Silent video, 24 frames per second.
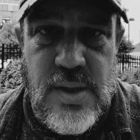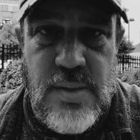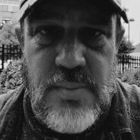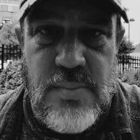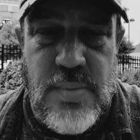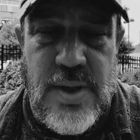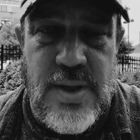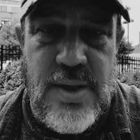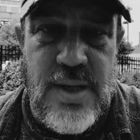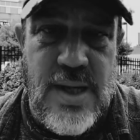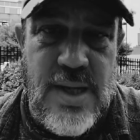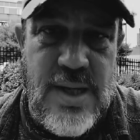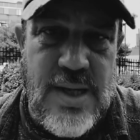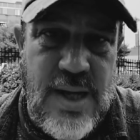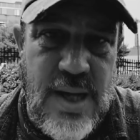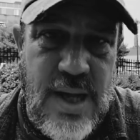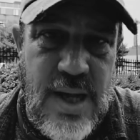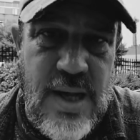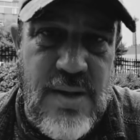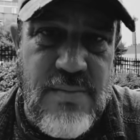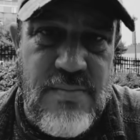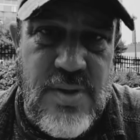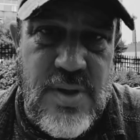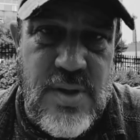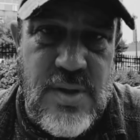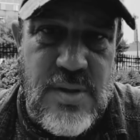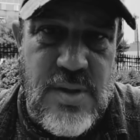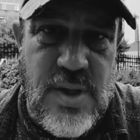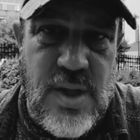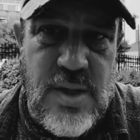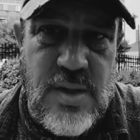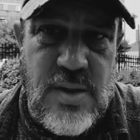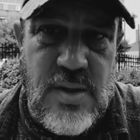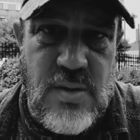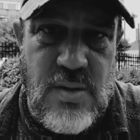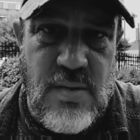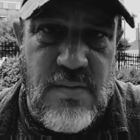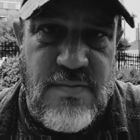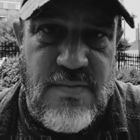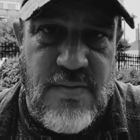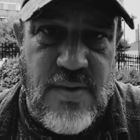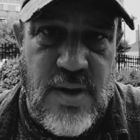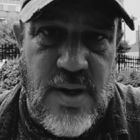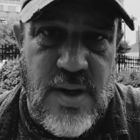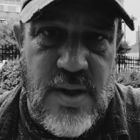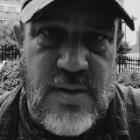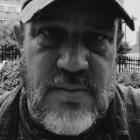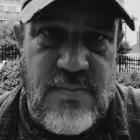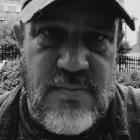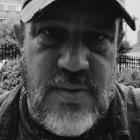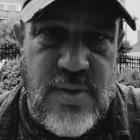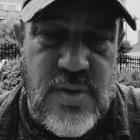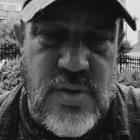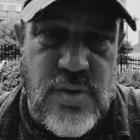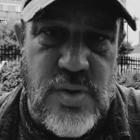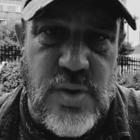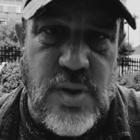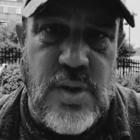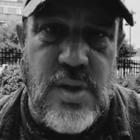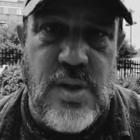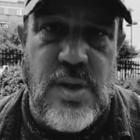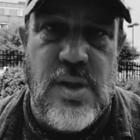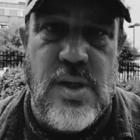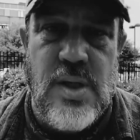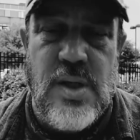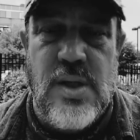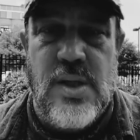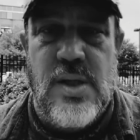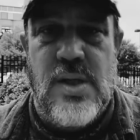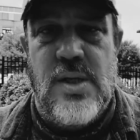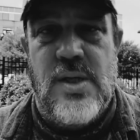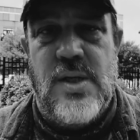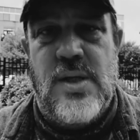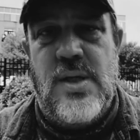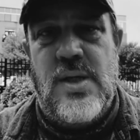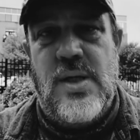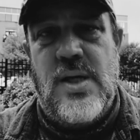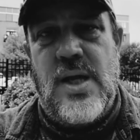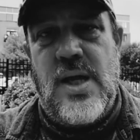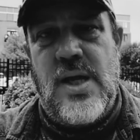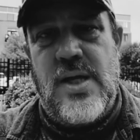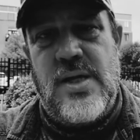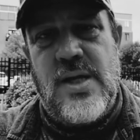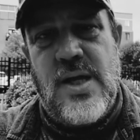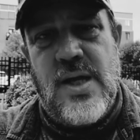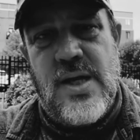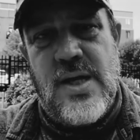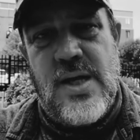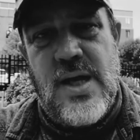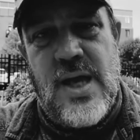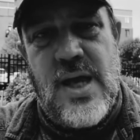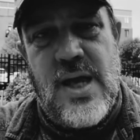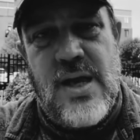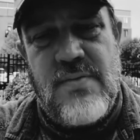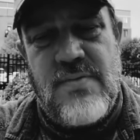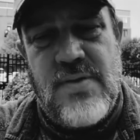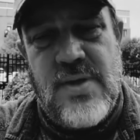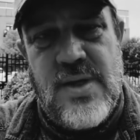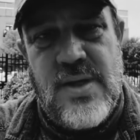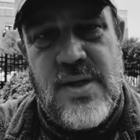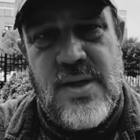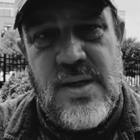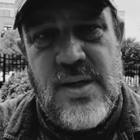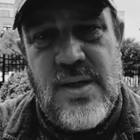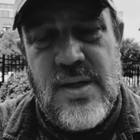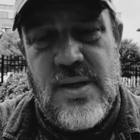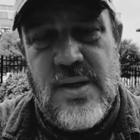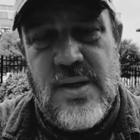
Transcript: By not having that unifying vision and not having